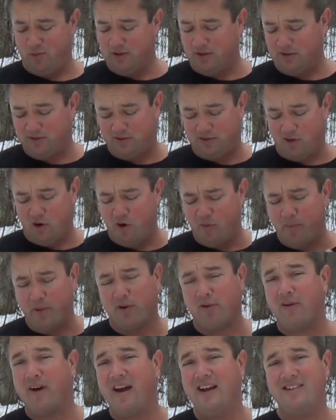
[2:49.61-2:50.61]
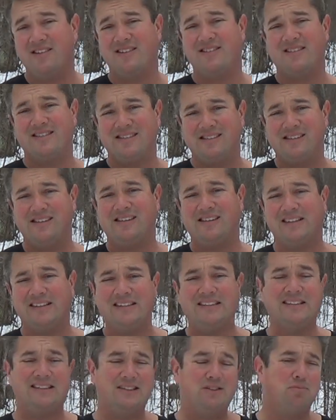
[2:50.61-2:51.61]
With the scope and rings,
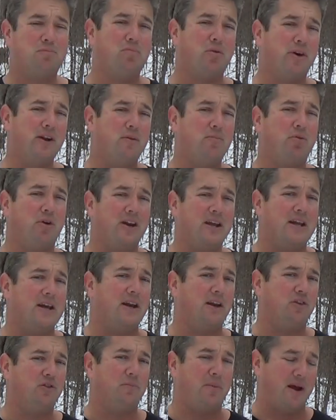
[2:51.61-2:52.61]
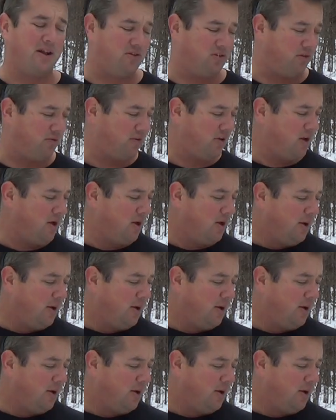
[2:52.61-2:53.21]
it's pretty inexpensive.